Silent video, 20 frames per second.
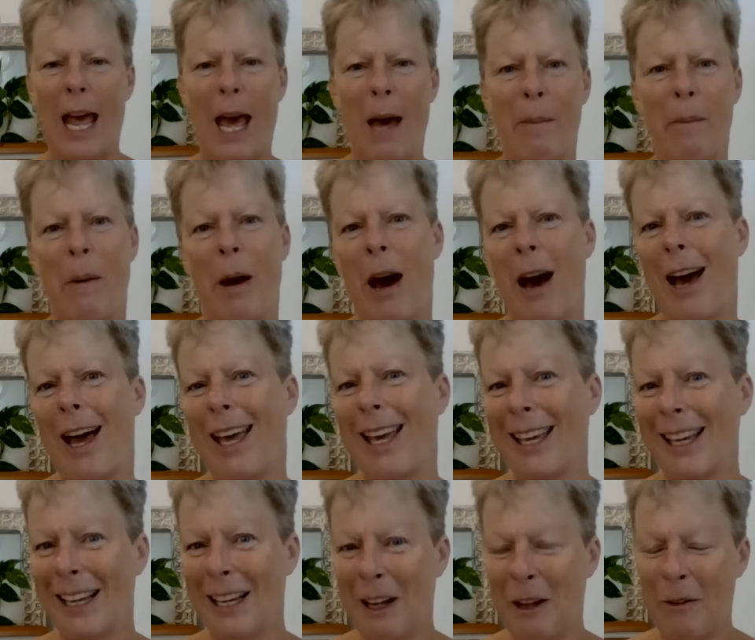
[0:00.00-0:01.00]
not at
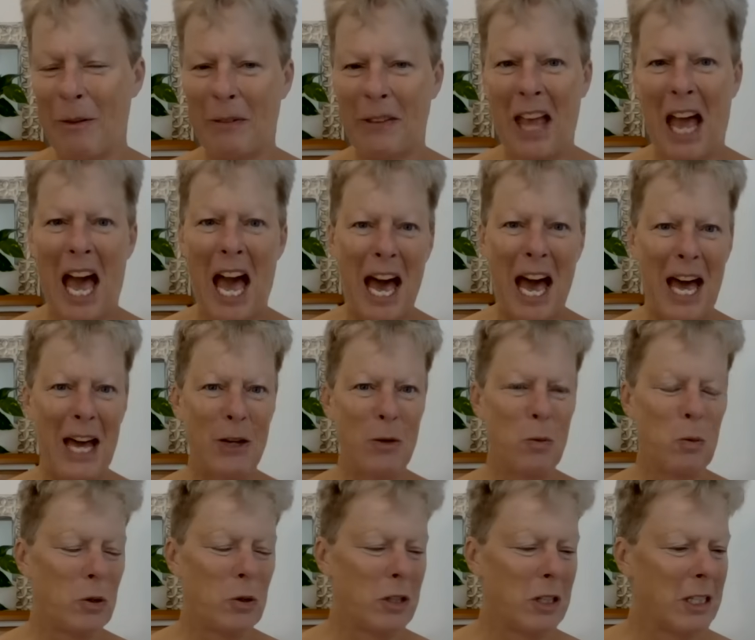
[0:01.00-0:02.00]
my
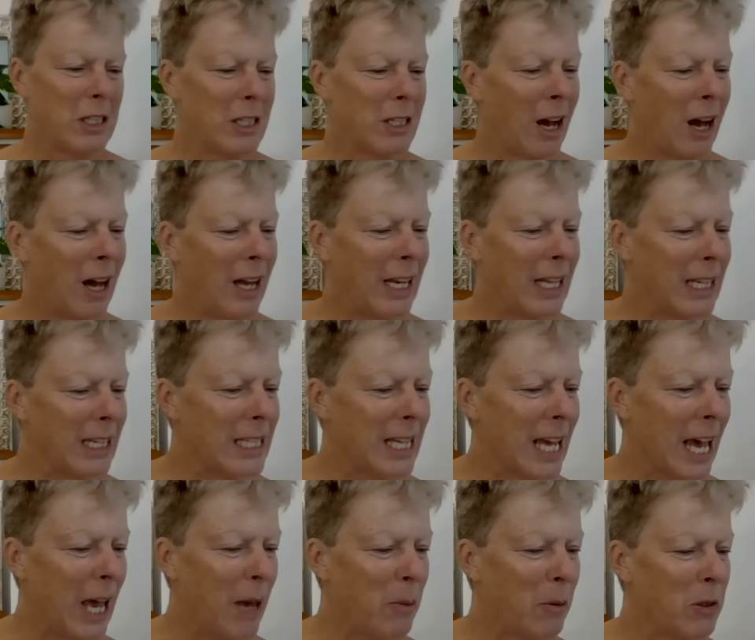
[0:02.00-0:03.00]
hard wooden dining
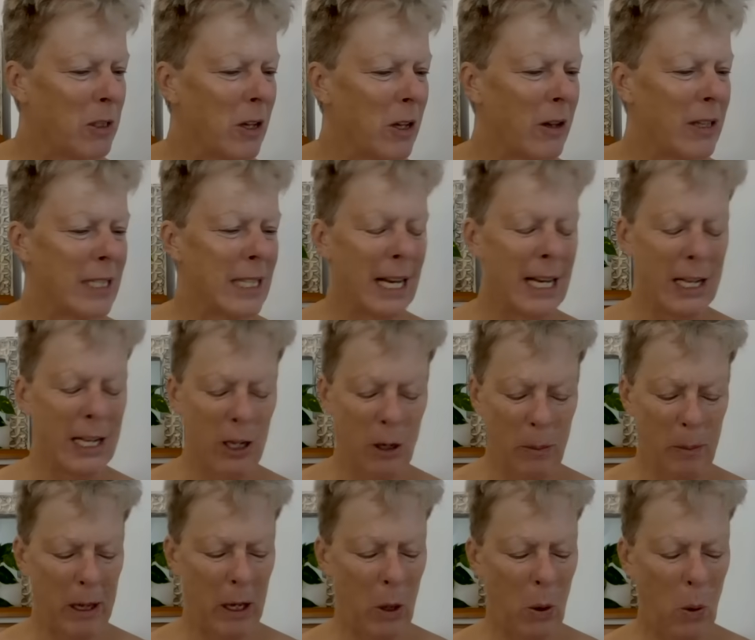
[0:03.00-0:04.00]
table, so it's a
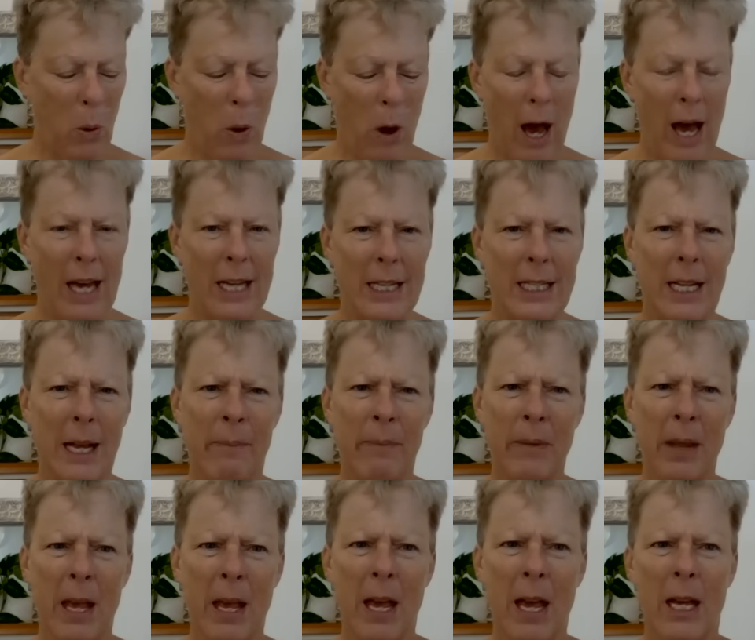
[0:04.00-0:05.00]
little bit quieter.
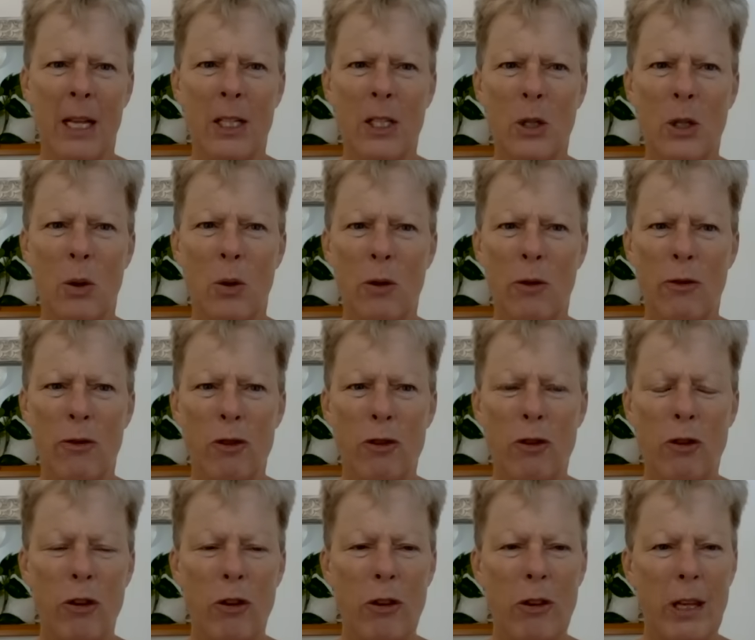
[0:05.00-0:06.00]
Sort of
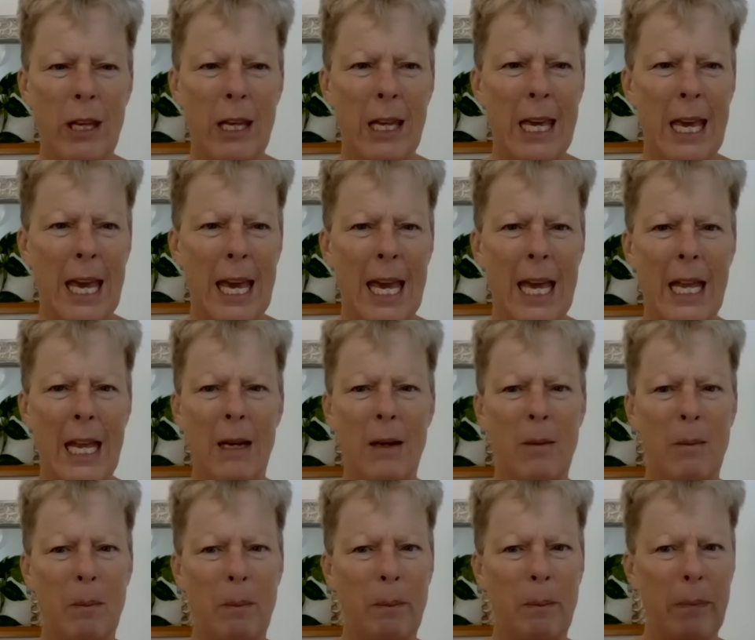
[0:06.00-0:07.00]
truth
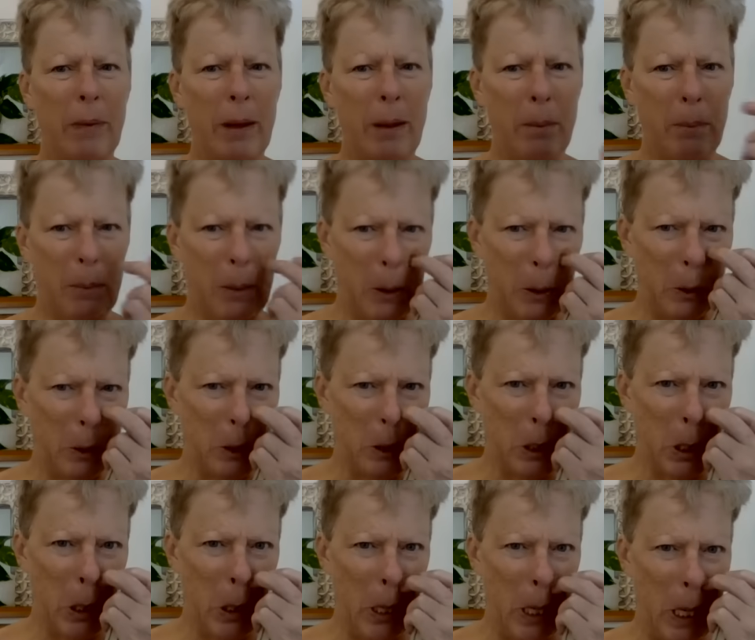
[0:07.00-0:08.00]
again, but
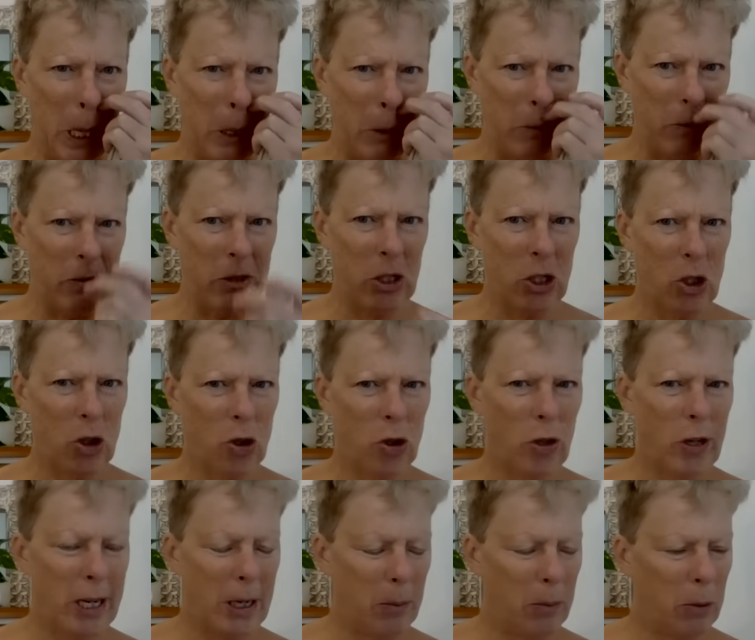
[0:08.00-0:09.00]
also in
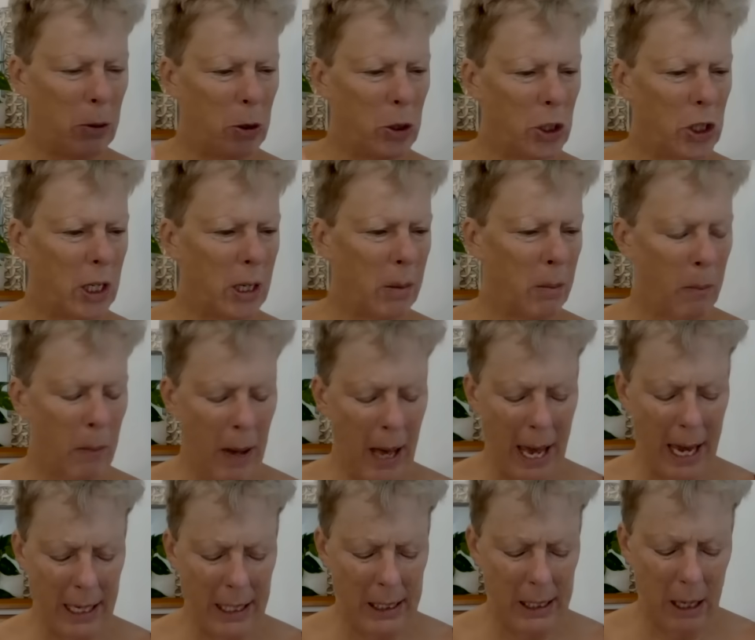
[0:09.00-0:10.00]
retreat, pushing
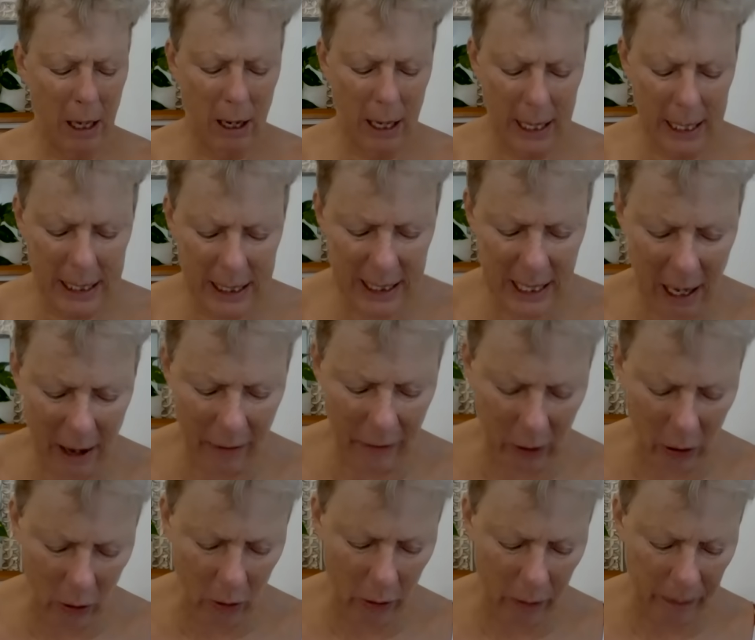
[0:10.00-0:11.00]
back. So let's have
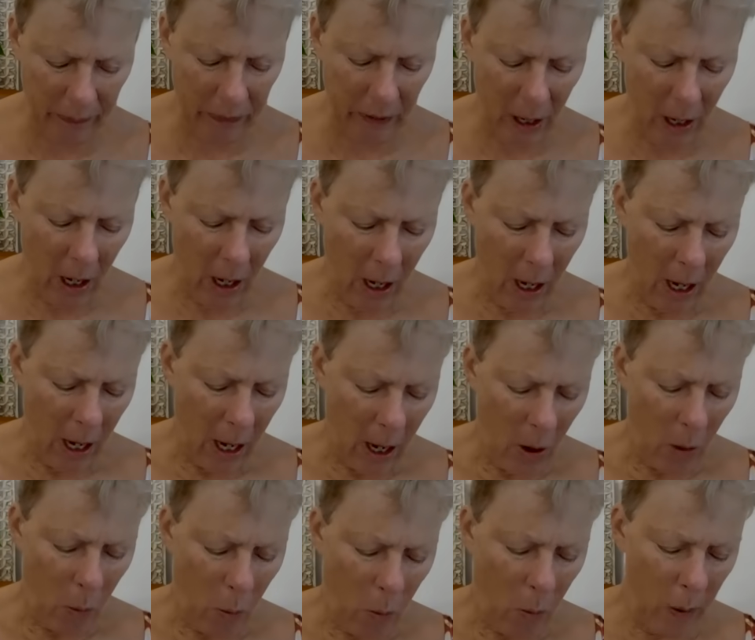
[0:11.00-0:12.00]
a look.
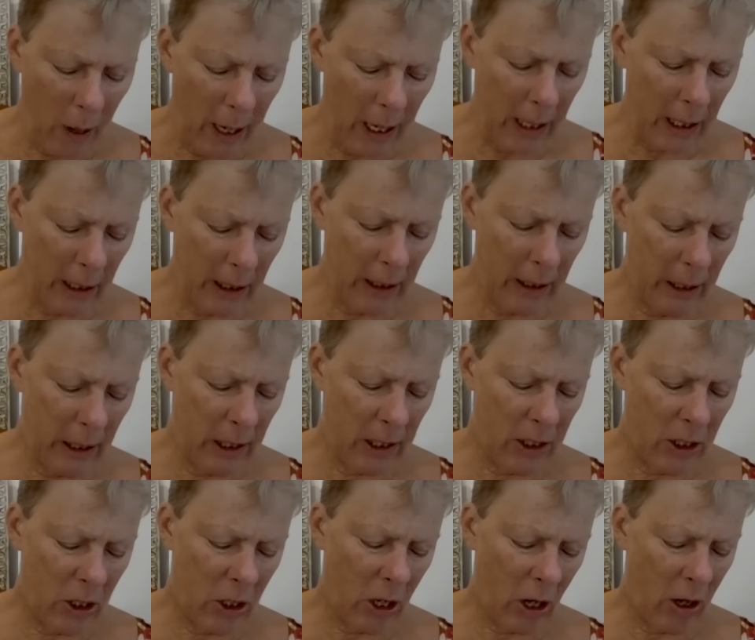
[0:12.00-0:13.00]
Will
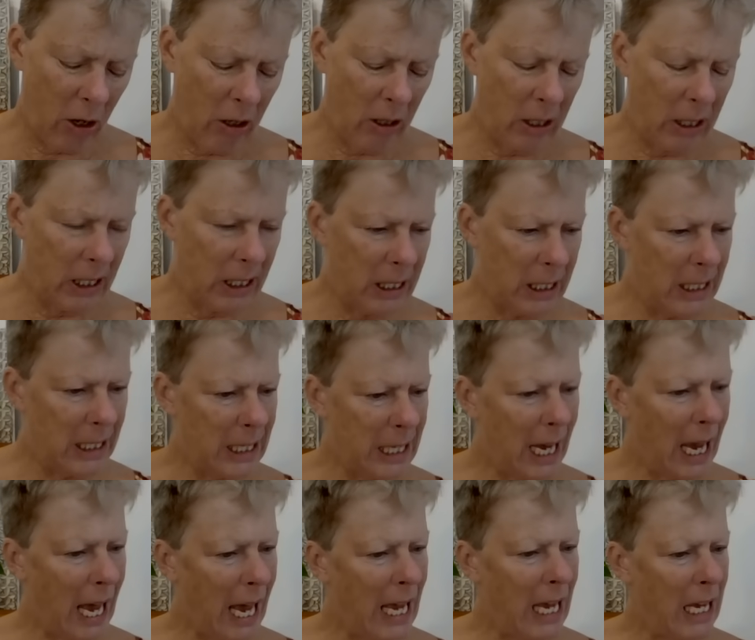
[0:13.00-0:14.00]
the SCOTUS
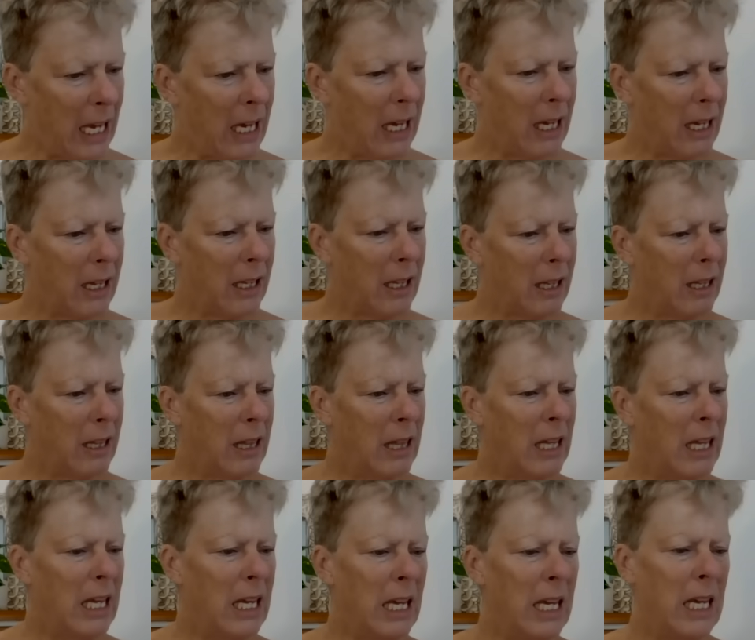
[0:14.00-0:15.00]
take
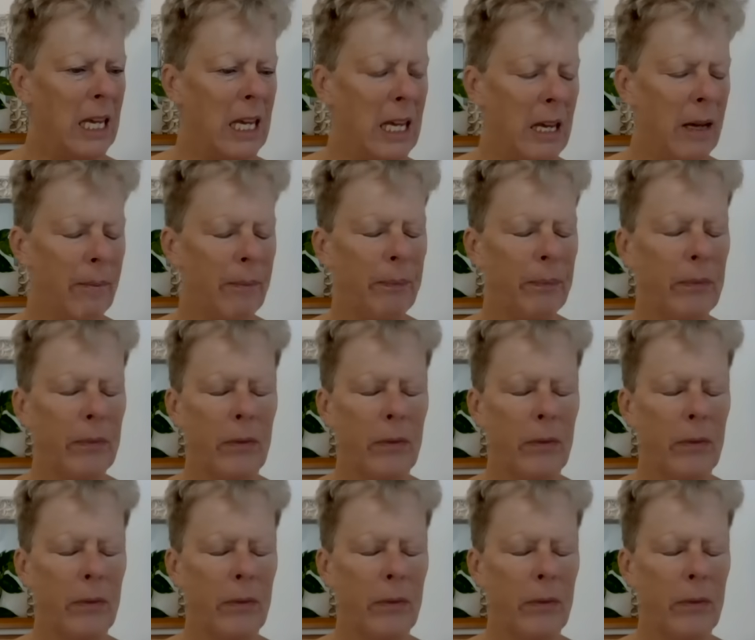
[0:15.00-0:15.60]
the